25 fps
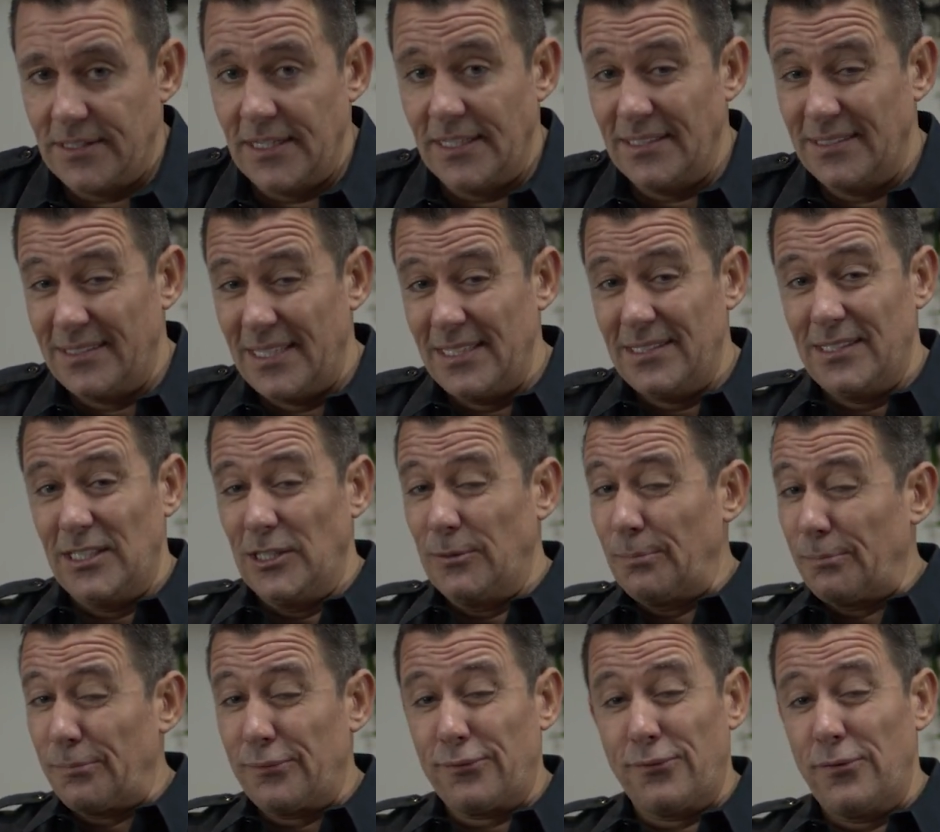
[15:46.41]
to this. This
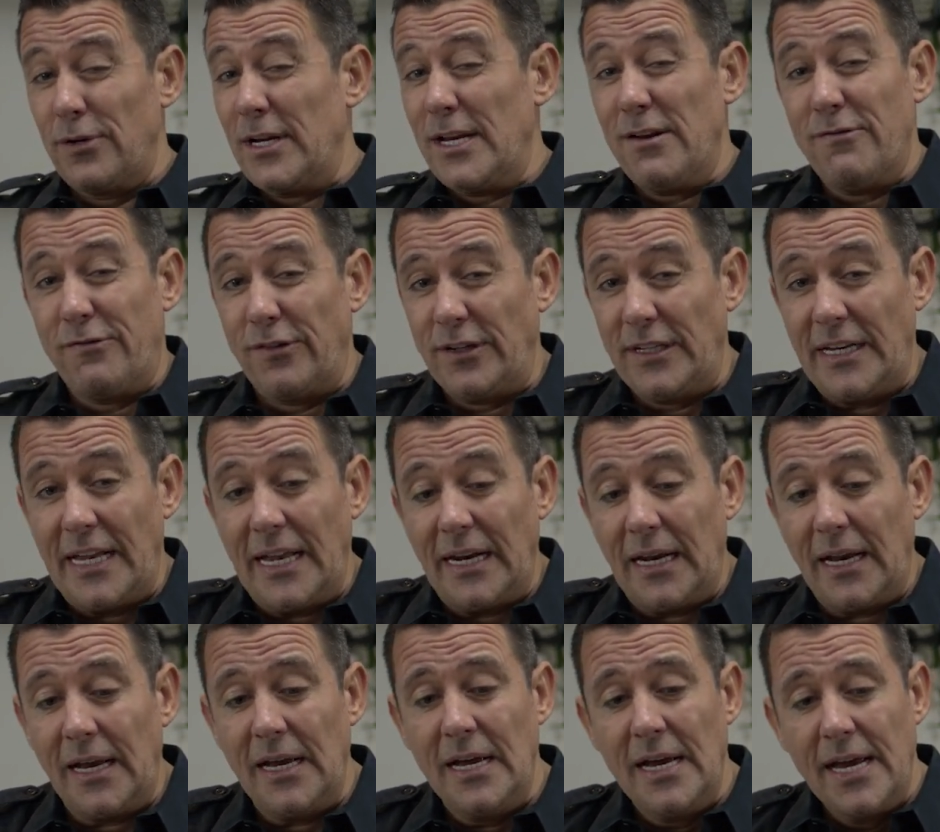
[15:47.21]
is pretty
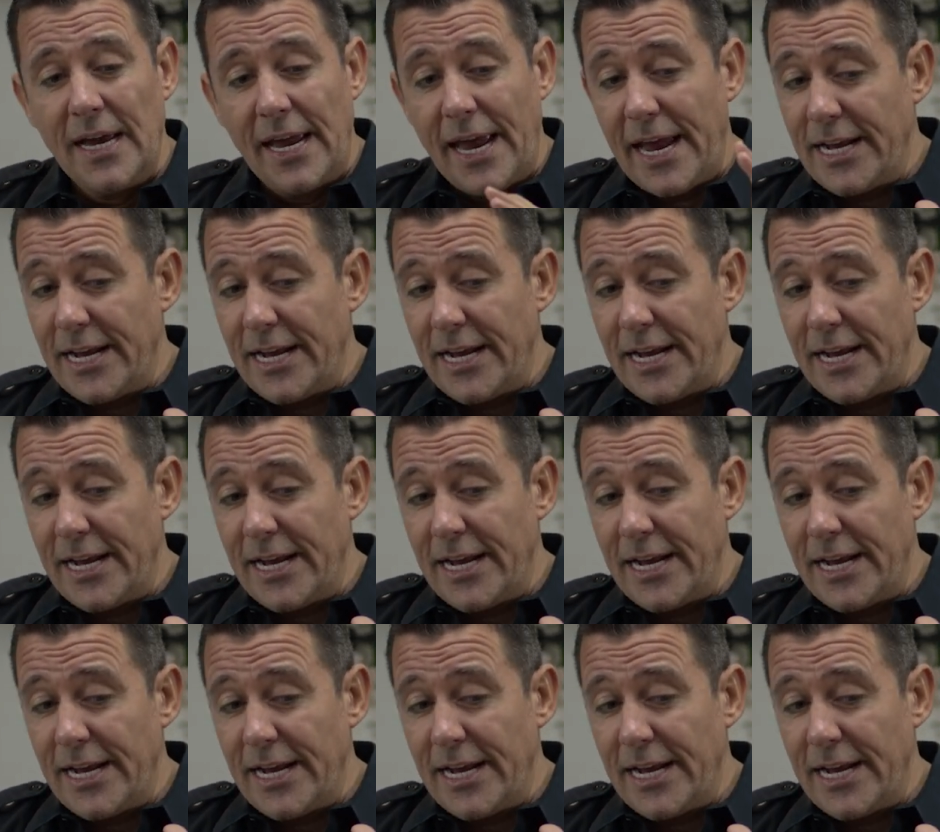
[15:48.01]
vanilla.